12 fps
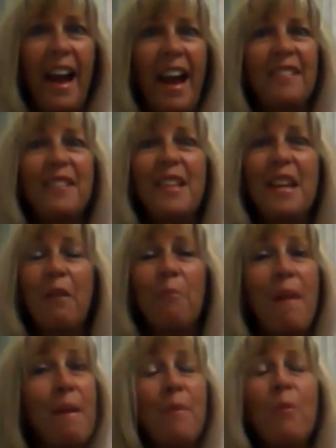And it
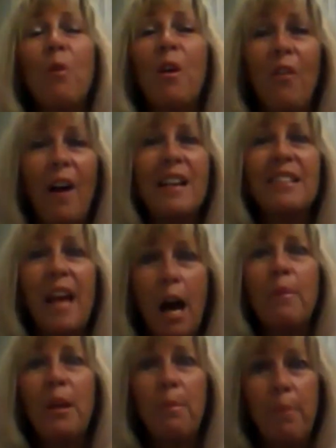made me realize
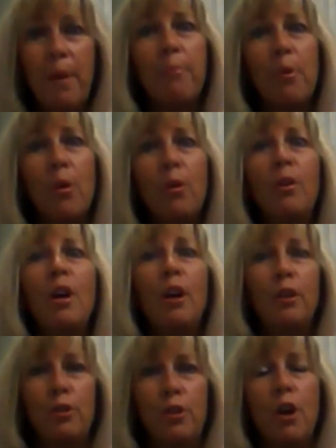how many people
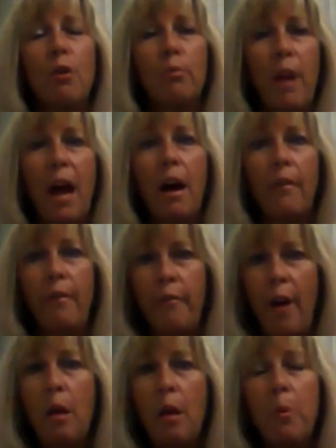don't have a
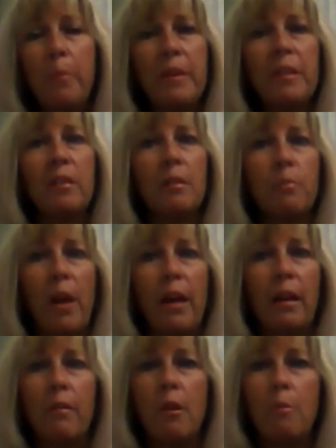viable business
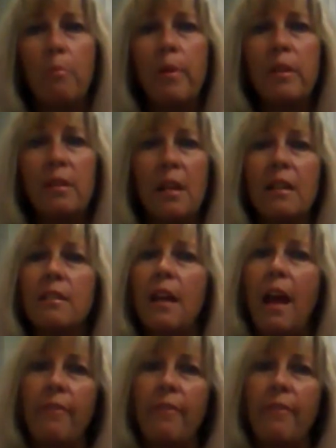plan in their business,